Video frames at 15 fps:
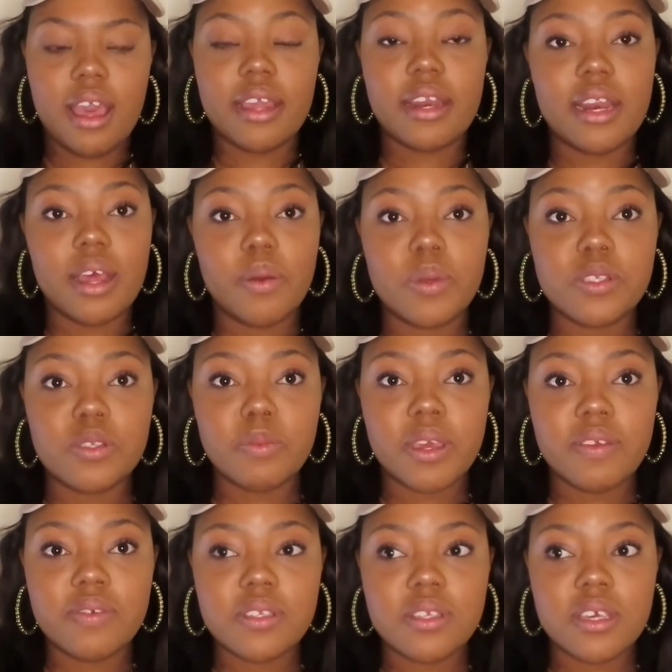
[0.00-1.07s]
and then I went to
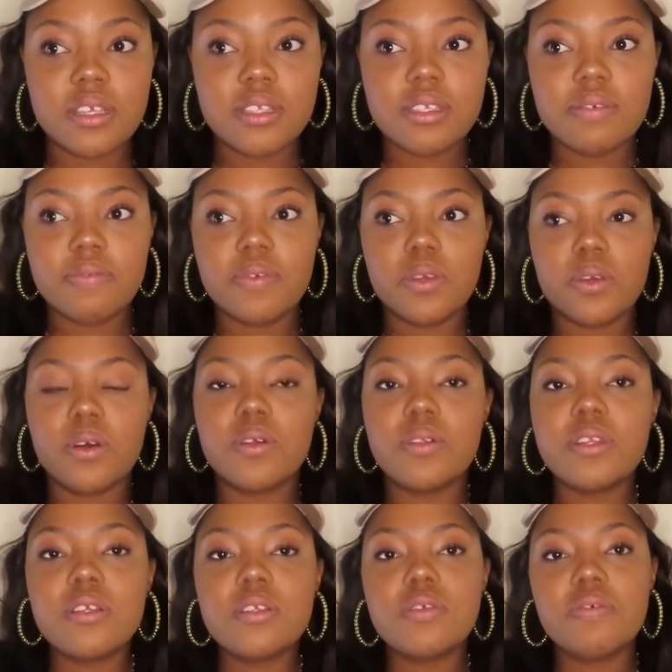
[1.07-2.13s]
my visa interview
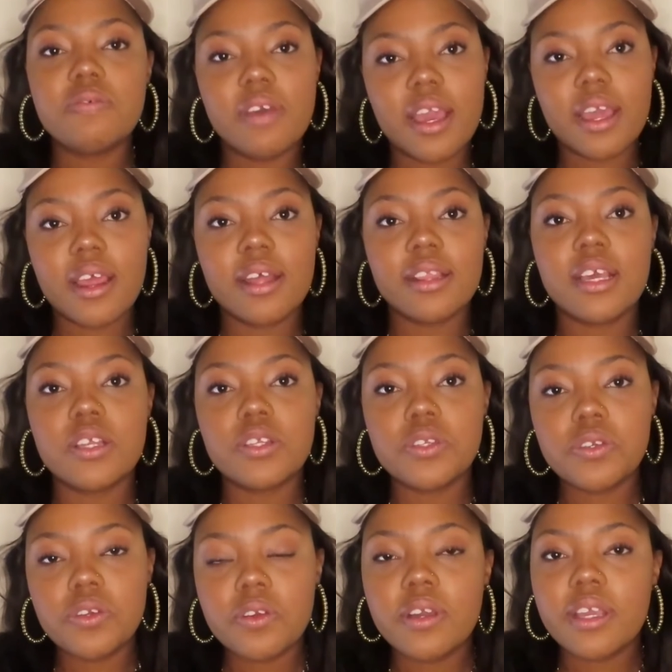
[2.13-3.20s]
only to find out
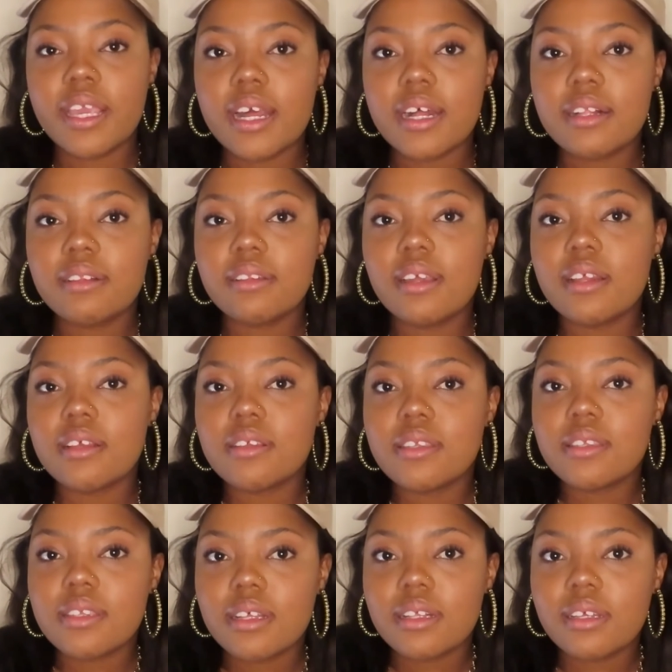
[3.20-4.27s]
that your girl did a
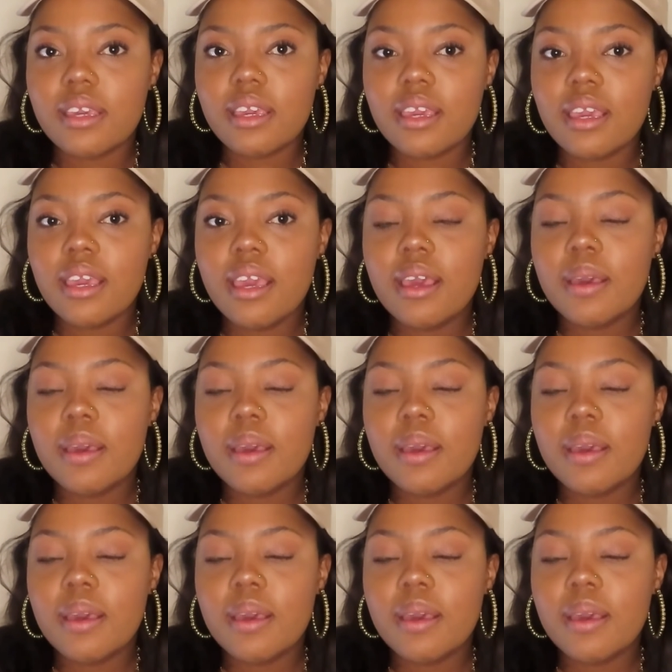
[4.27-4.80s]
silly